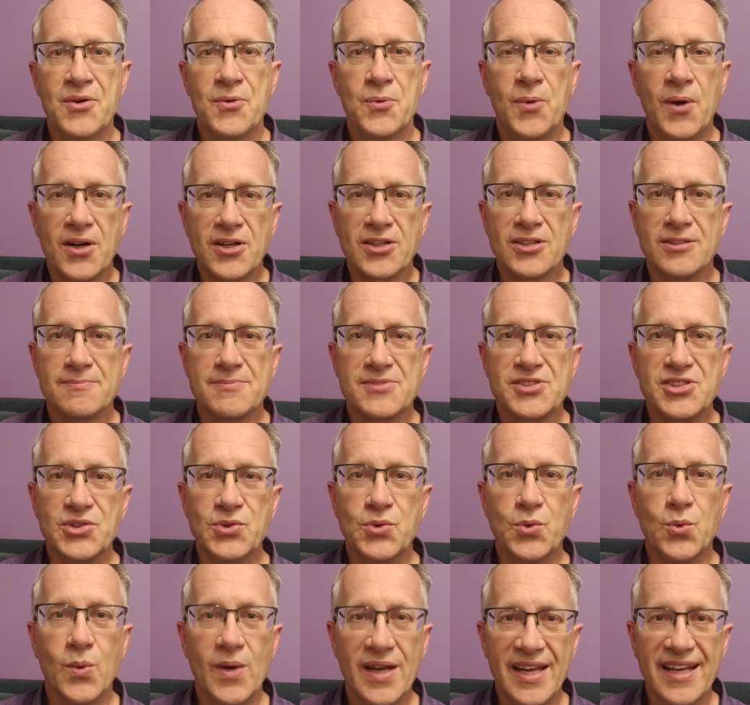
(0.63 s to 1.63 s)
Welcome
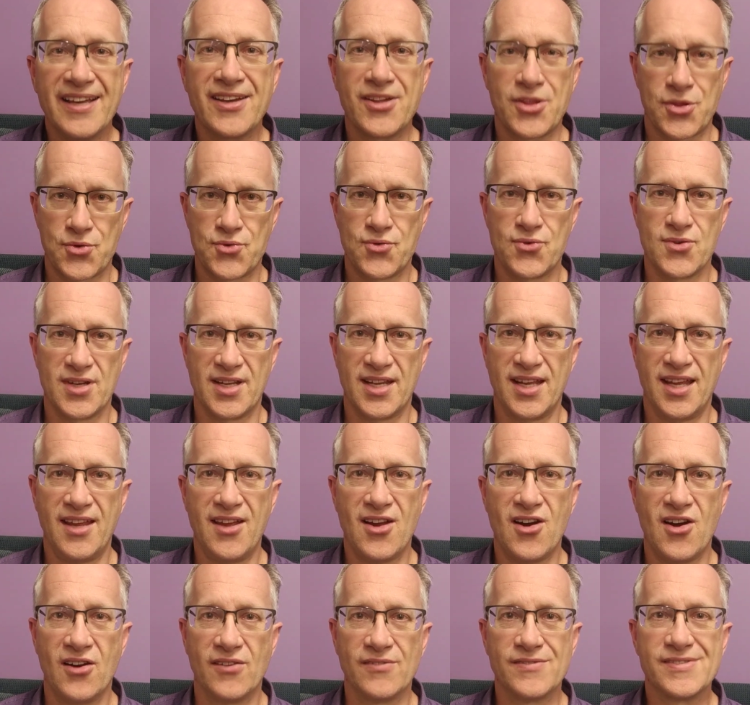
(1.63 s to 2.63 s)
to week three
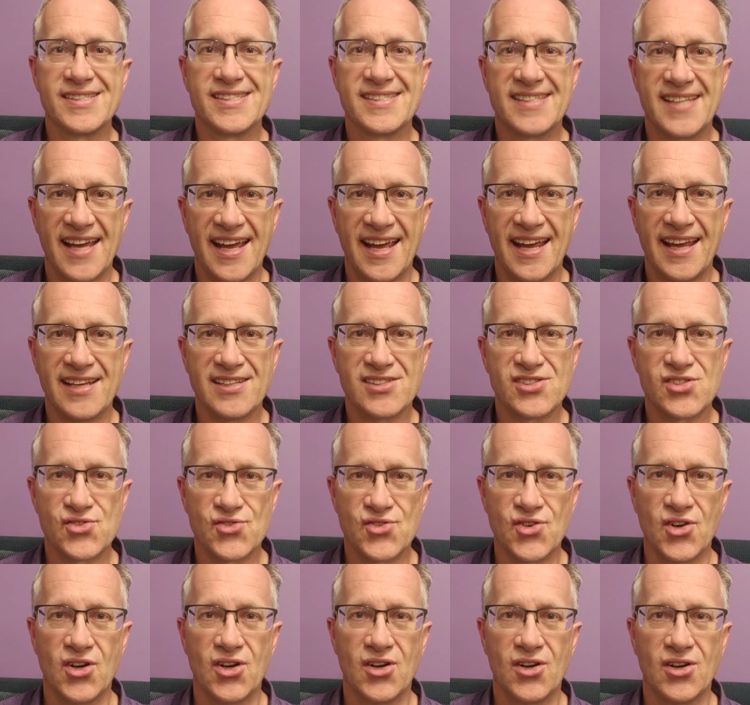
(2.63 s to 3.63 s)
of Stay
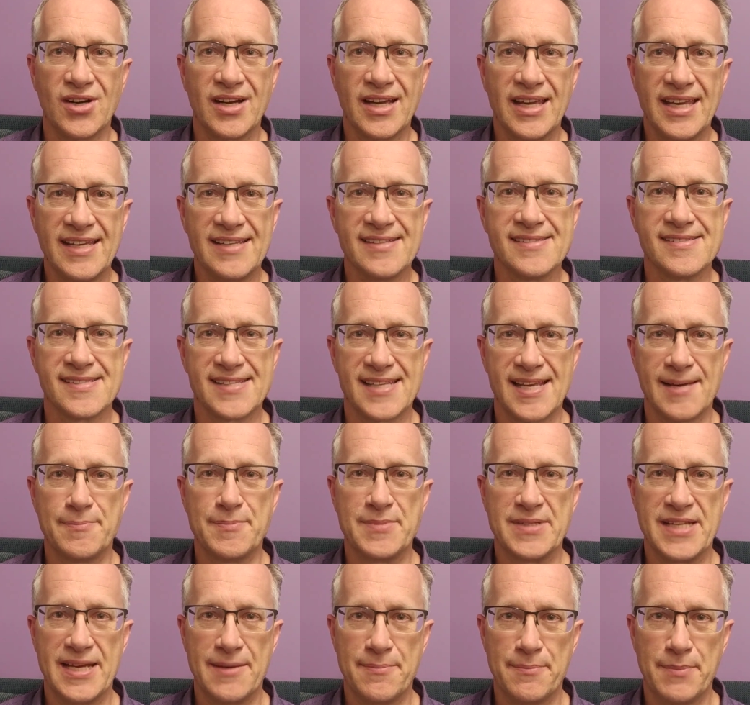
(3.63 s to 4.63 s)
Strong in
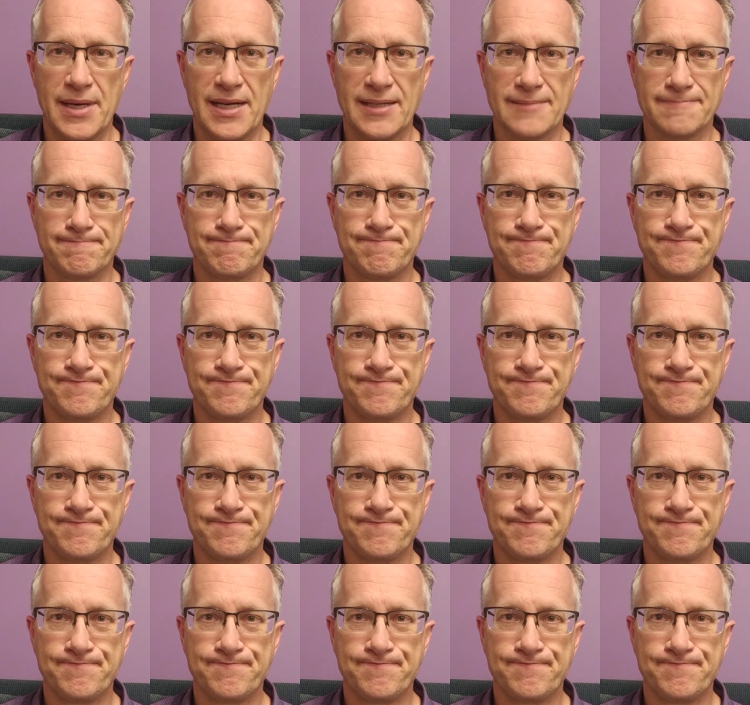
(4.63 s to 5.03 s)
September.